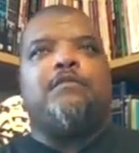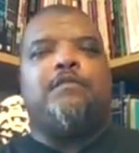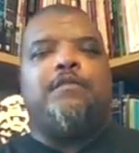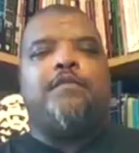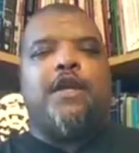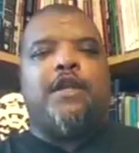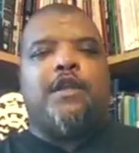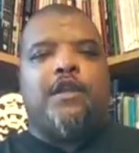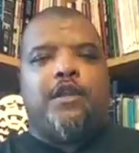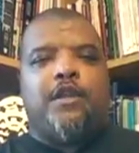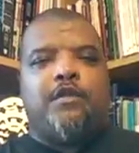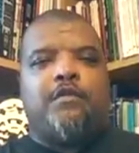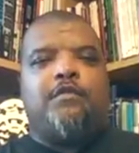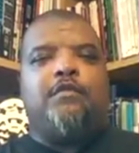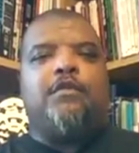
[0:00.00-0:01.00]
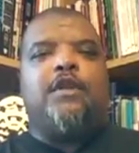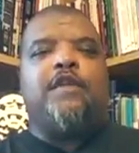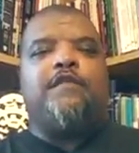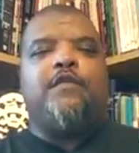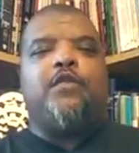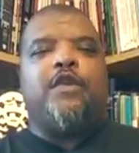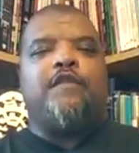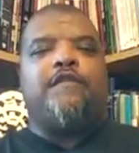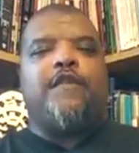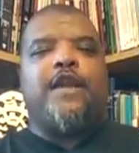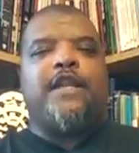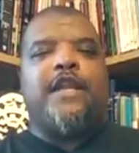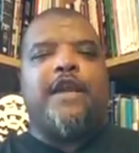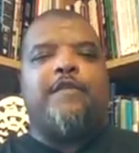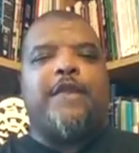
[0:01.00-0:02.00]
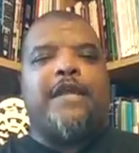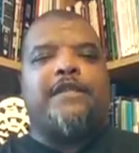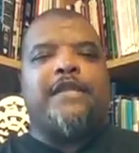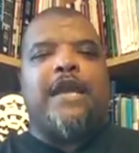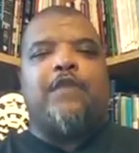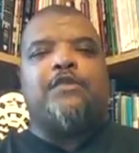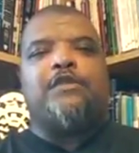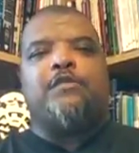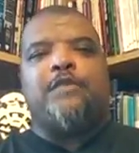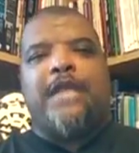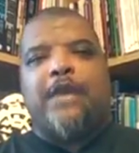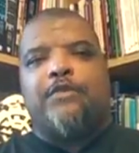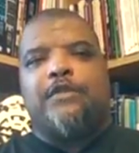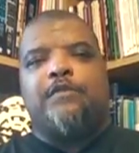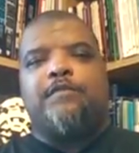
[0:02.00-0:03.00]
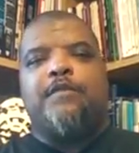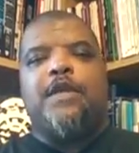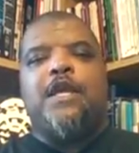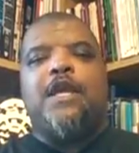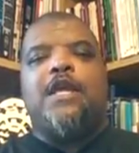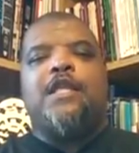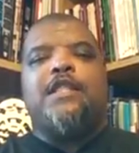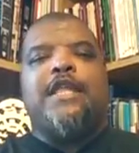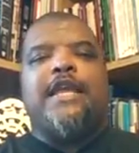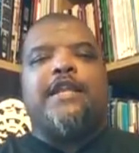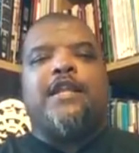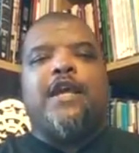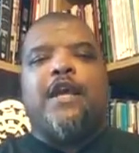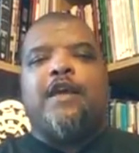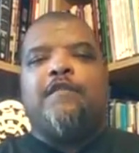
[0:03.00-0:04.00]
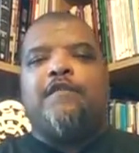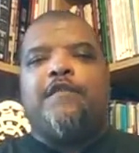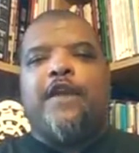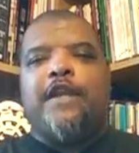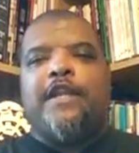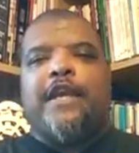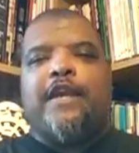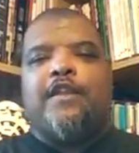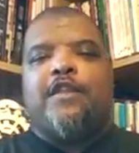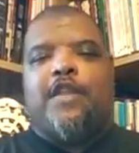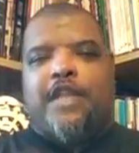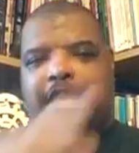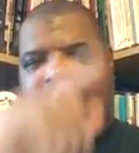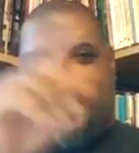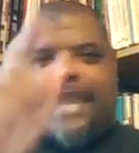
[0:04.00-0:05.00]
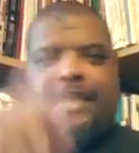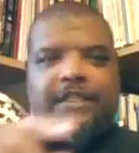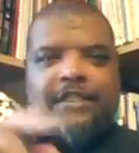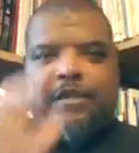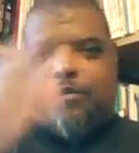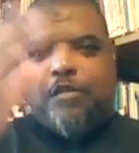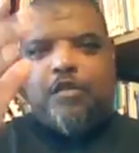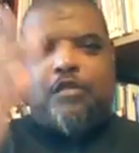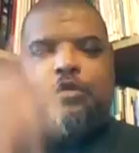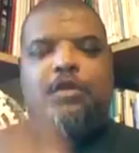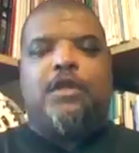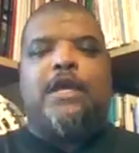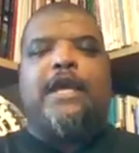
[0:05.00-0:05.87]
But you know, if you want to find out about Taoism, then find out the yin yang symbol.